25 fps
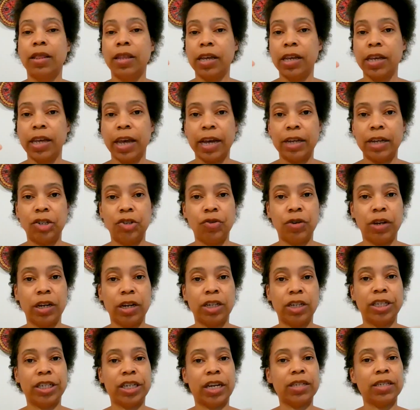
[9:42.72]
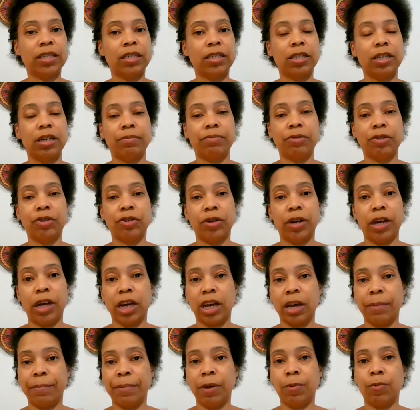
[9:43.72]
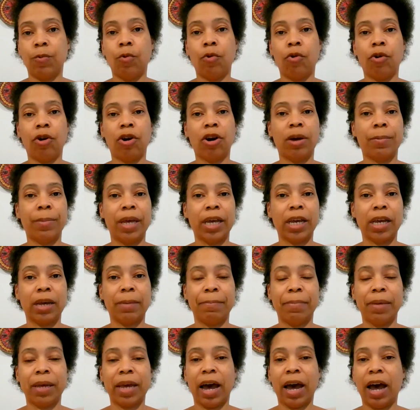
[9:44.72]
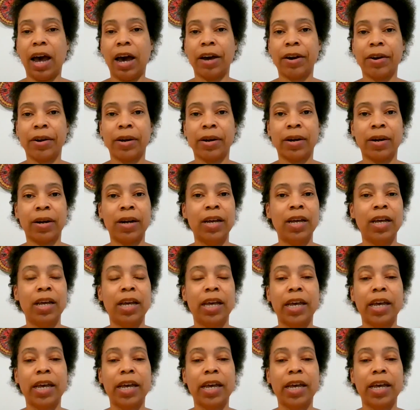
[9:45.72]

then yes, you can adjust the temperature. It can be warm, it can be hotter,